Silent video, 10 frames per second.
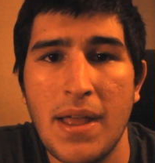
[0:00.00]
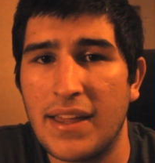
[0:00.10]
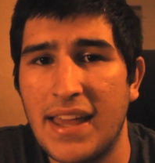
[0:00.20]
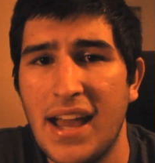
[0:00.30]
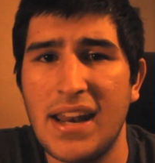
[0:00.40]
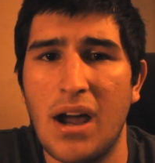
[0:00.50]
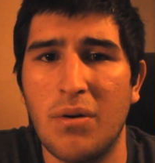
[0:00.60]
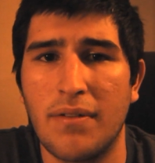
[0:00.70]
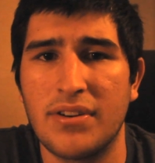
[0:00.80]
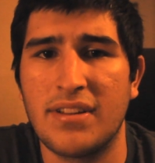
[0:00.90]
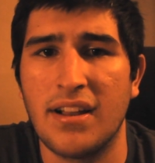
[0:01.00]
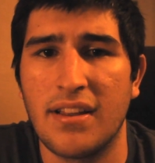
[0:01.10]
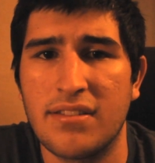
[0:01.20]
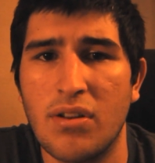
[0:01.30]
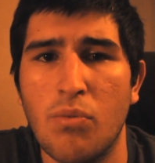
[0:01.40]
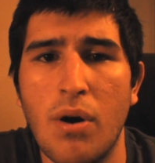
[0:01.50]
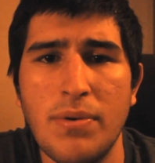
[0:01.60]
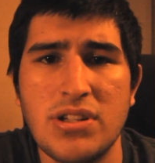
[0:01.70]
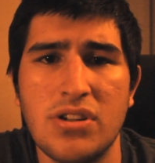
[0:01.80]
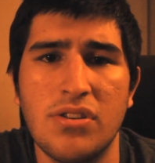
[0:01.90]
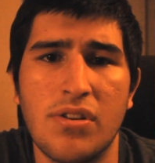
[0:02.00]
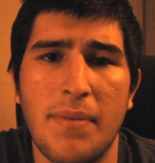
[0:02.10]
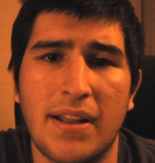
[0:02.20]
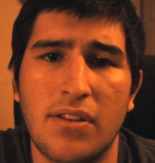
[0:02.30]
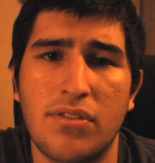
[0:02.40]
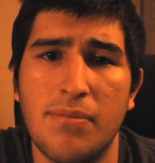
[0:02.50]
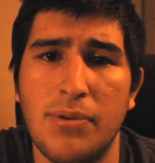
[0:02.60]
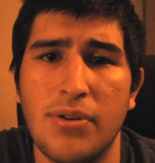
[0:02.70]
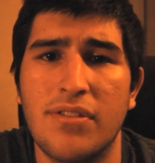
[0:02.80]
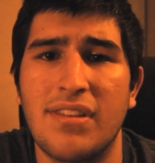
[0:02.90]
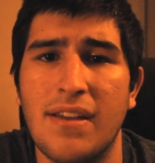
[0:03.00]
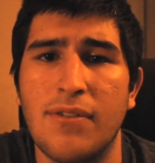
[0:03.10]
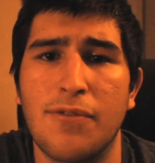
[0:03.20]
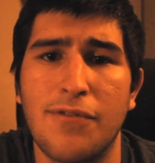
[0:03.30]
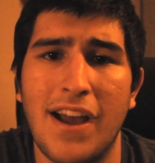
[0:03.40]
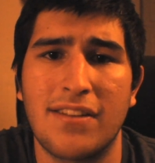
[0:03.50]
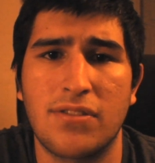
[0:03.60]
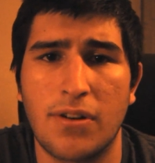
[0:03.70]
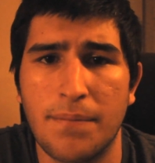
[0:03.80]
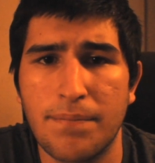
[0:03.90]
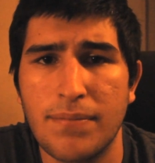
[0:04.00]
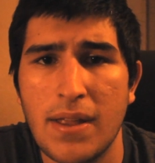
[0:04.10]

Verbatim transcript: They can't, however, tell us what we should do to make those computers even faster.